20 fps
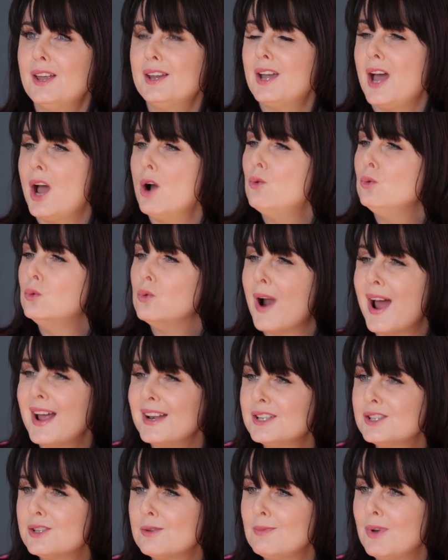how
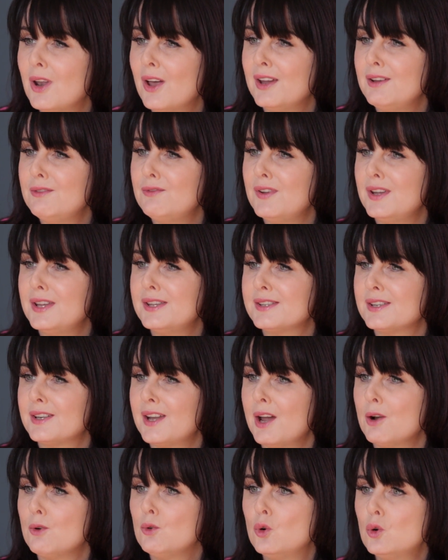random life is and
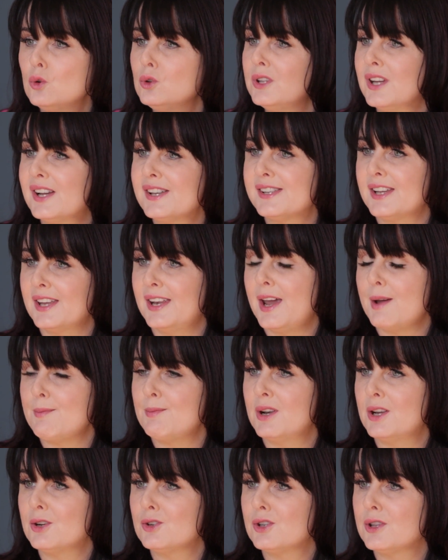how good things can
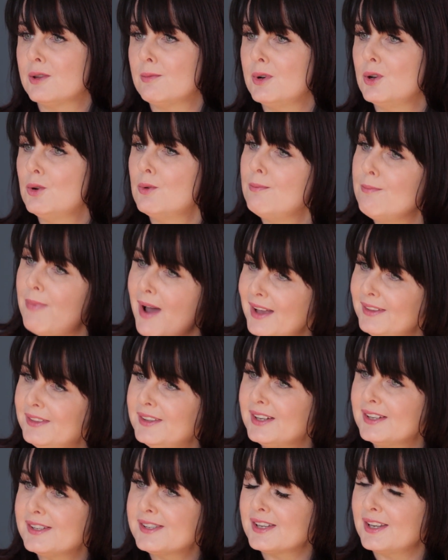happen out of the blue and bad
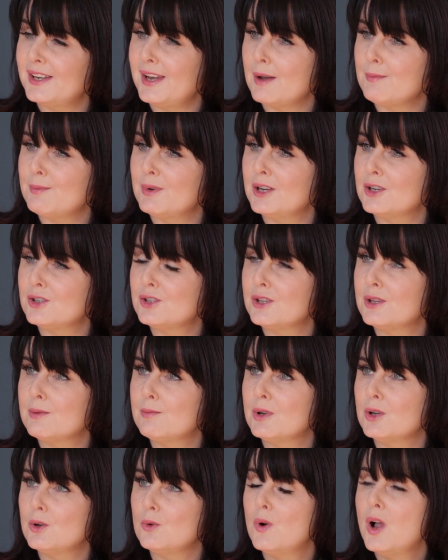things can happen out of the
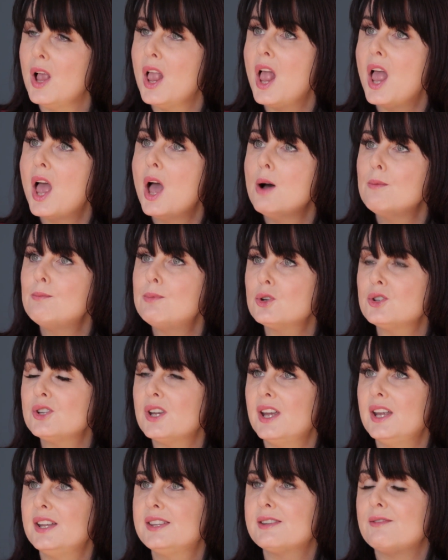blue. But
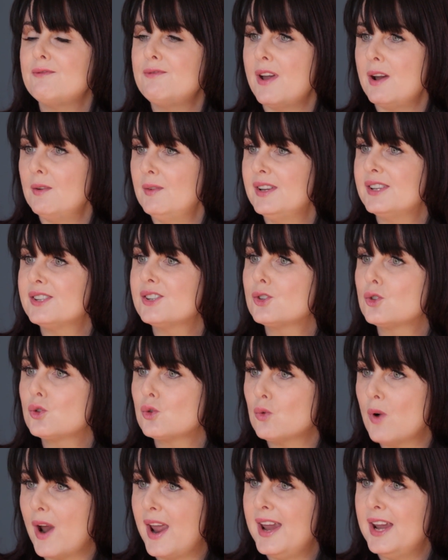it's a very
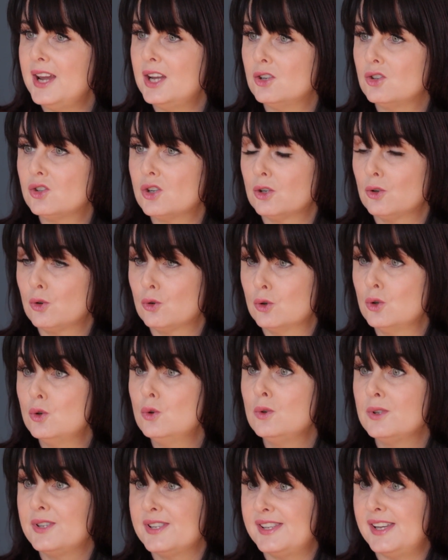strange and
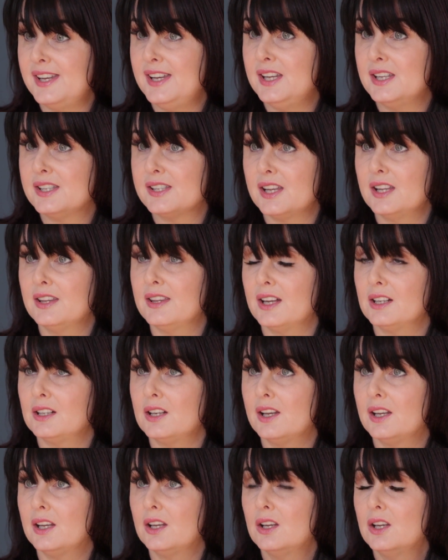cruel disease in that
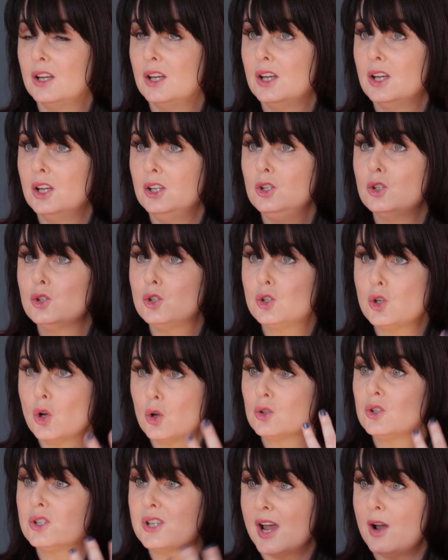you
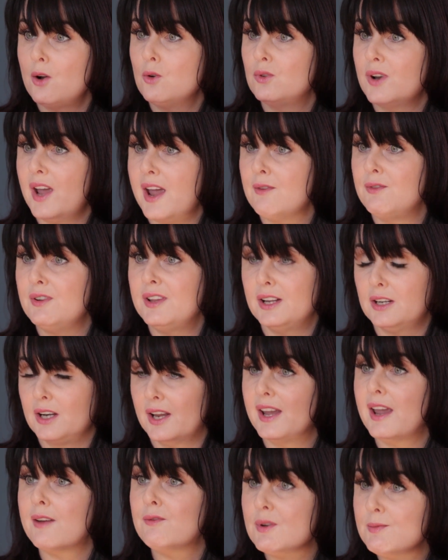shut down everything,
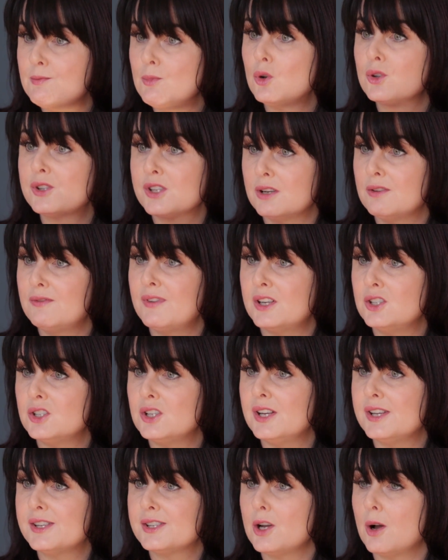every muscle
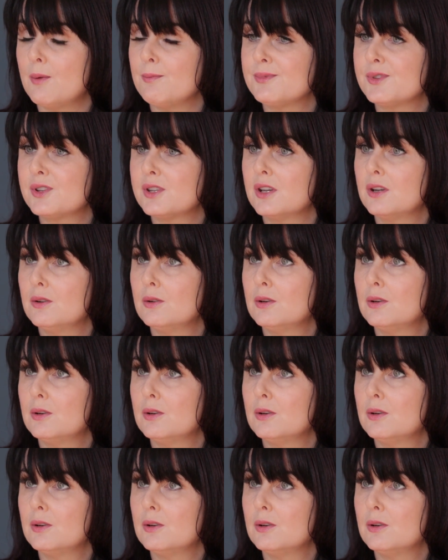eventually stops